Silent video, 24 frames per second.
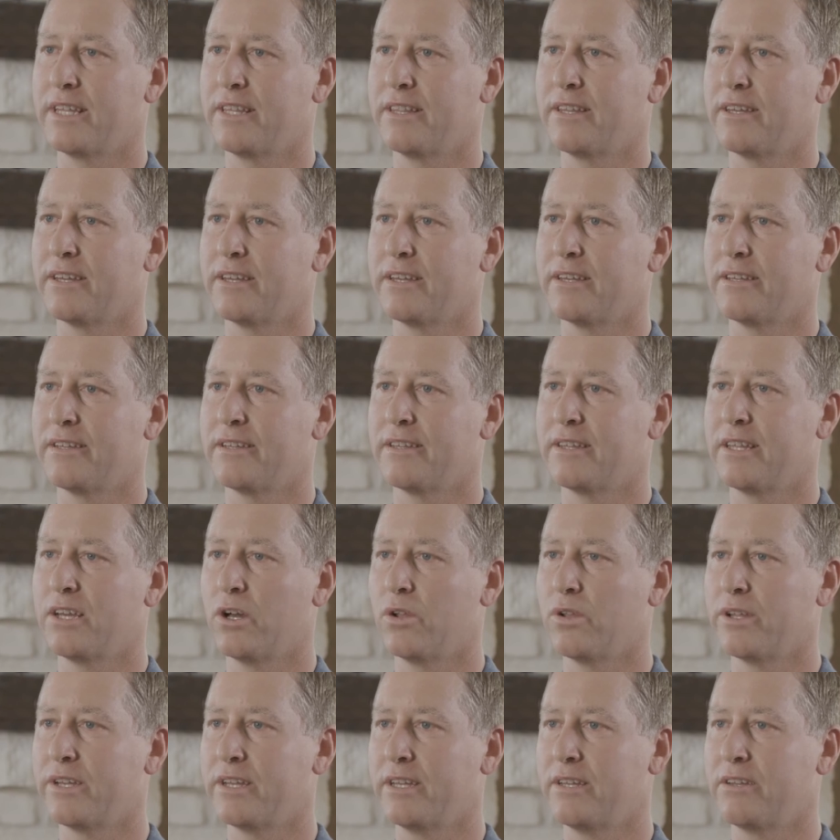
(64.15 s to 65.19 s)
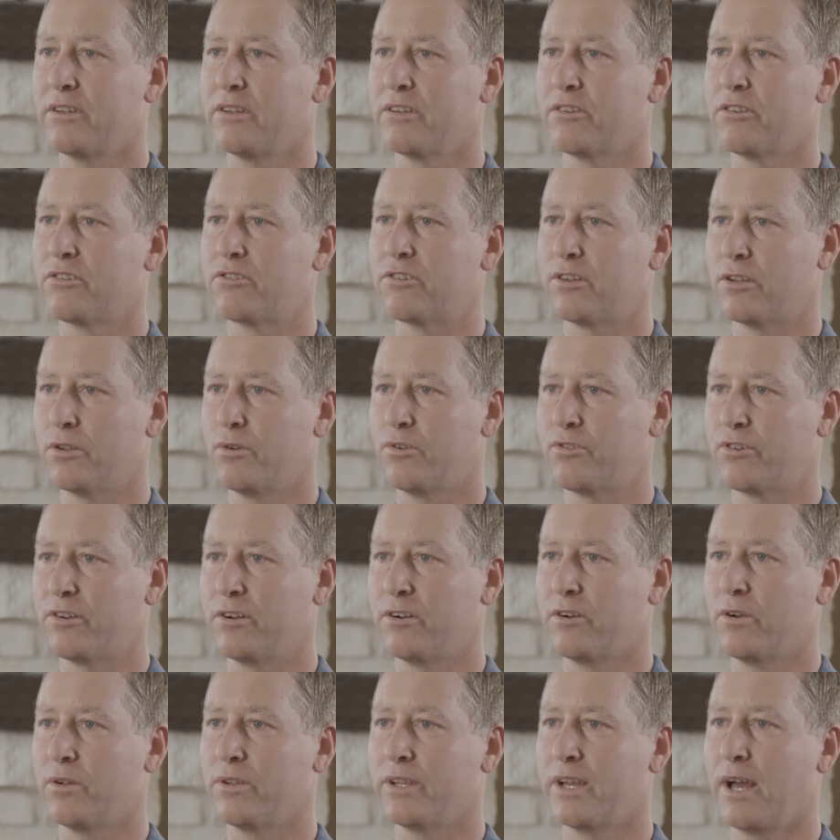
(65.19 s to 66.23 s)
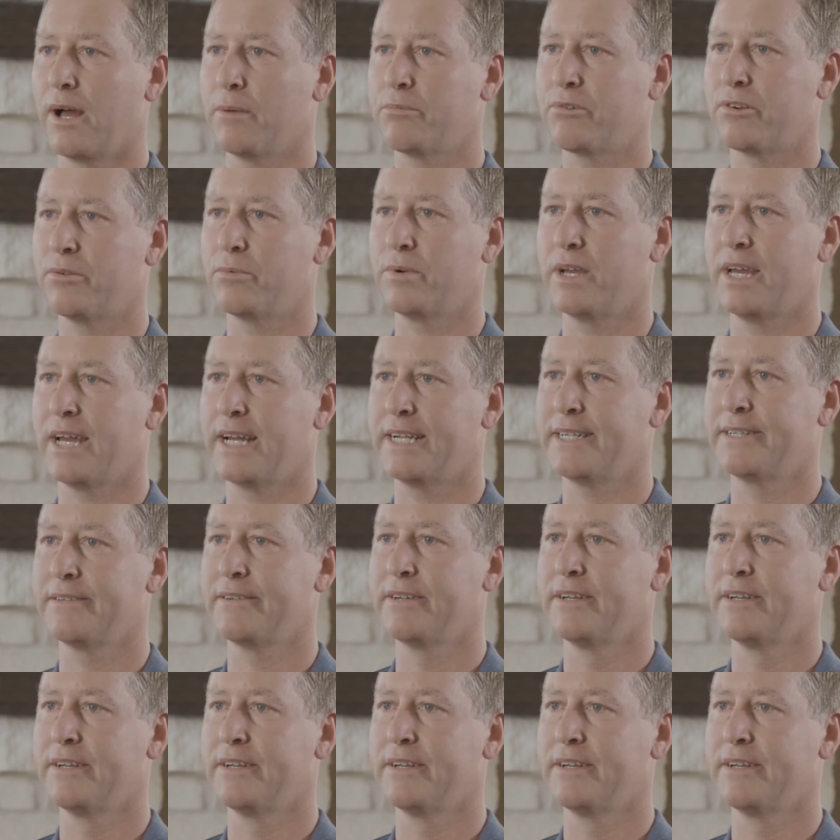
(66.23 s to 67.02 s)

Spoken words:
the only solution or only option we had.